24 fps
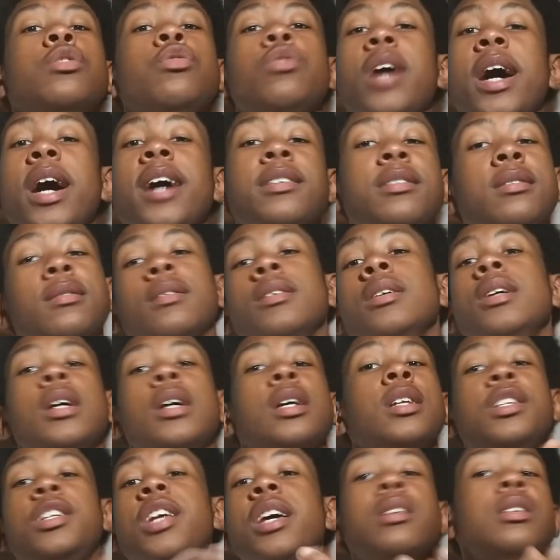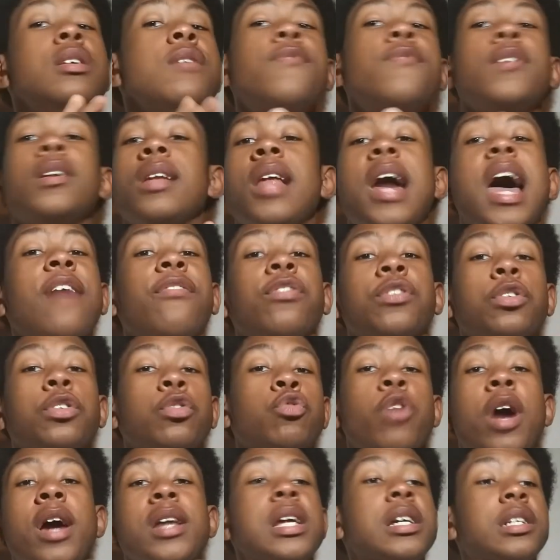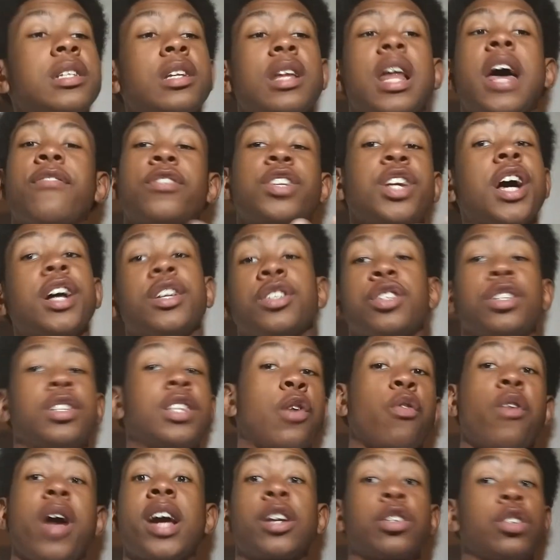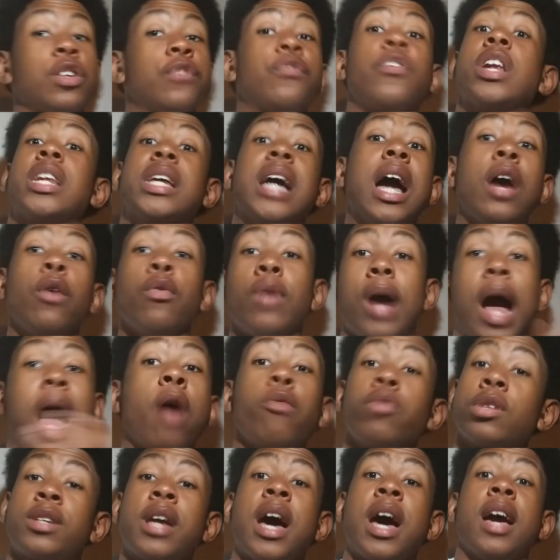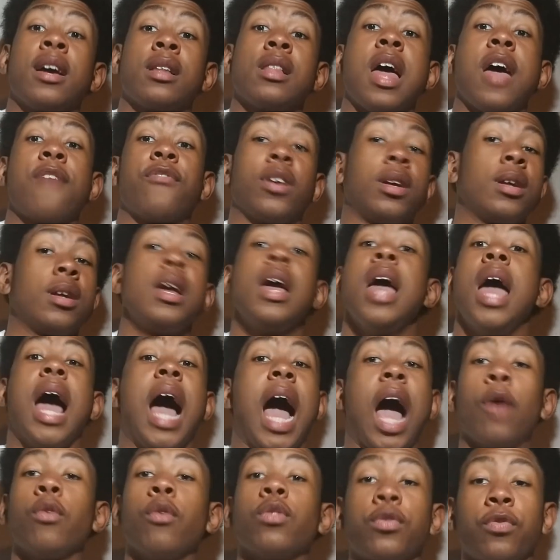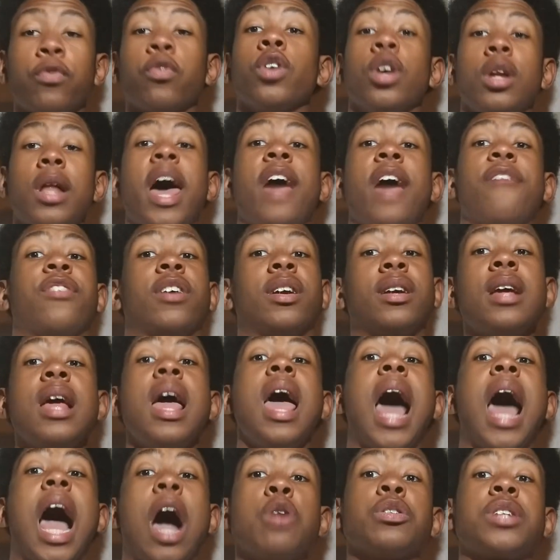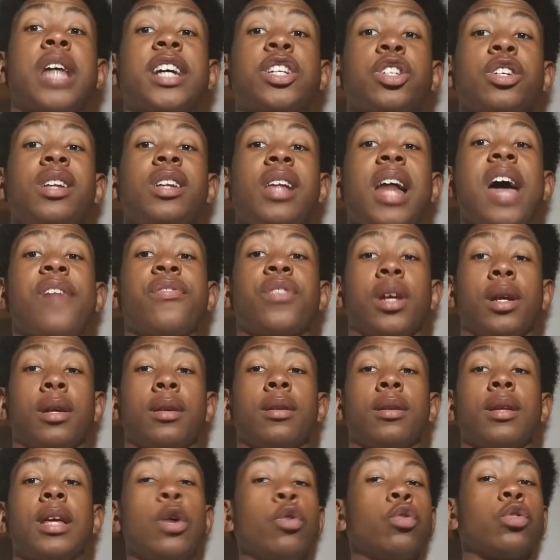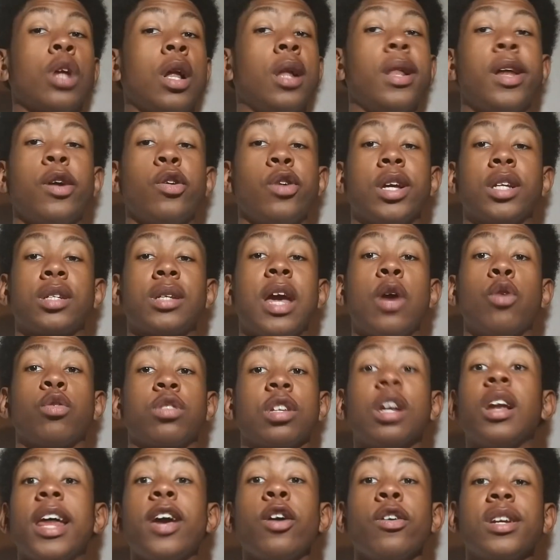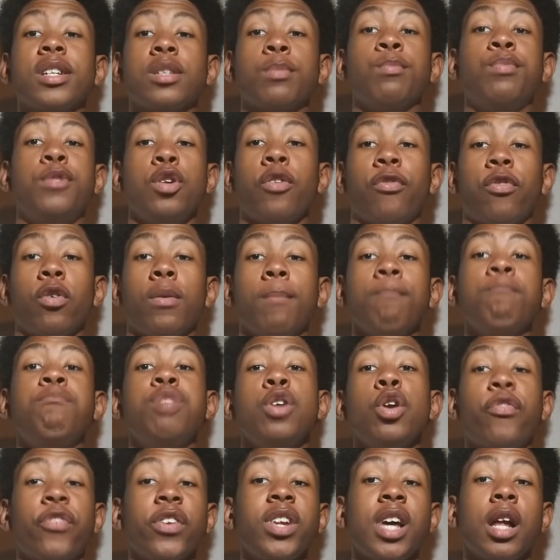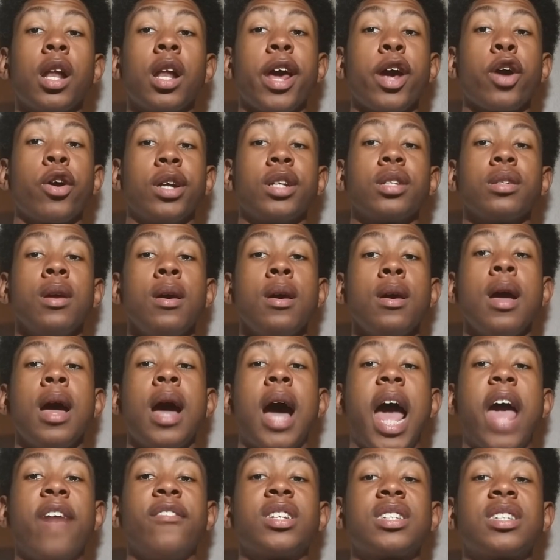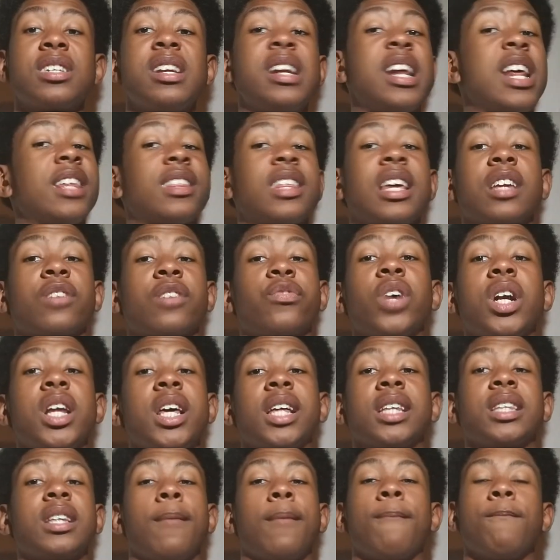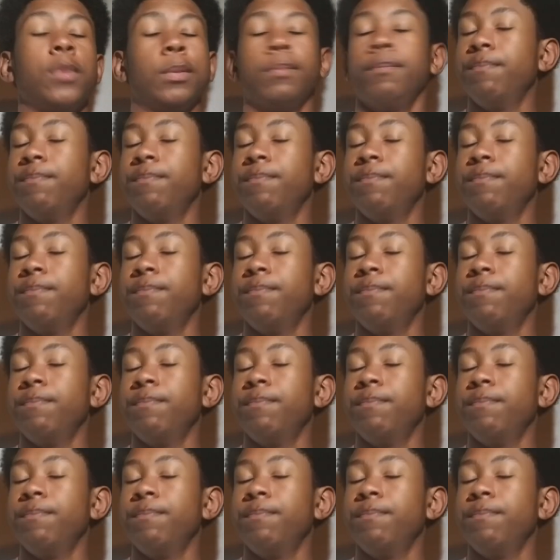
You guys didn't even laugh at the Try Not to Laugh challenges that were actually funny. I was dying laughing. I was for real laughing. I was actually laughing. It was hilarious. It was hilarious. Beautiful. Beautifully hilarious. I haven't seen anything as funny as the...